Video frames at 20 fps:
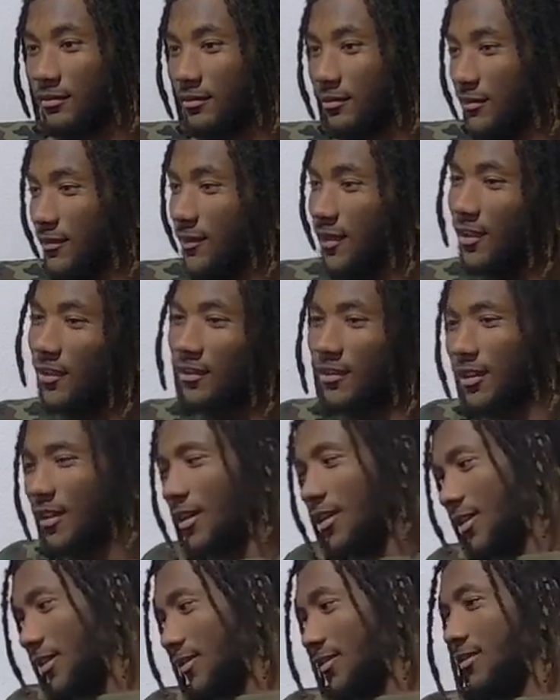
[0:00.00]
Oh, yeah.
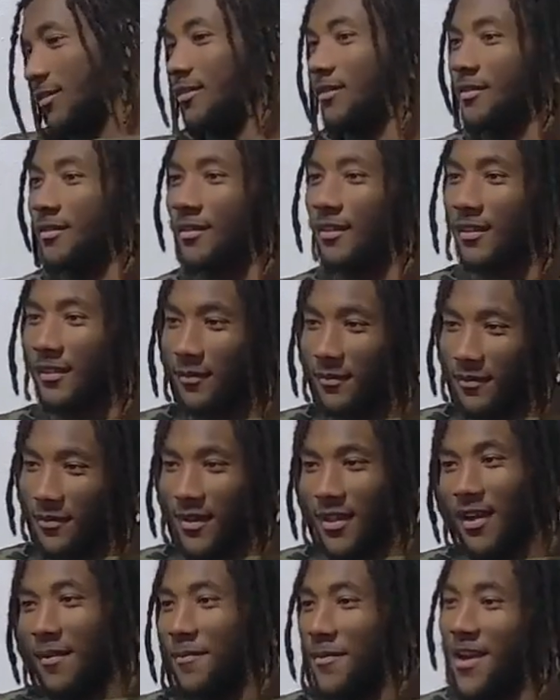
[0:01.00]
I mean,
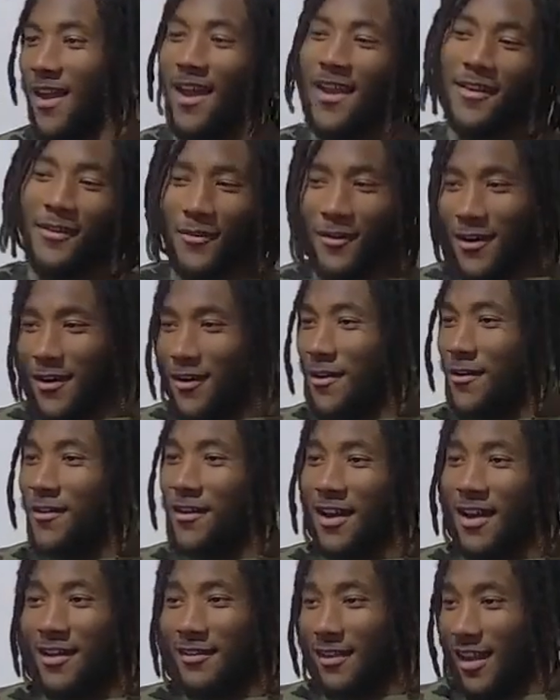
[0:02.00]
I ain't going to no game
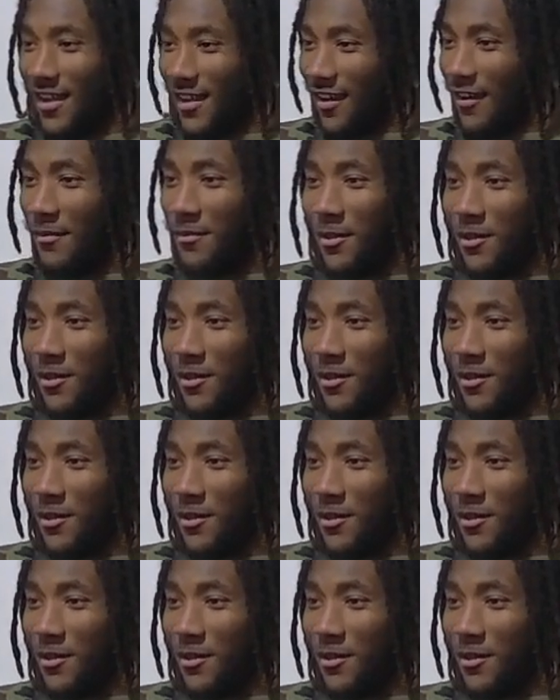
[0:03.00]
thinking I'm losing.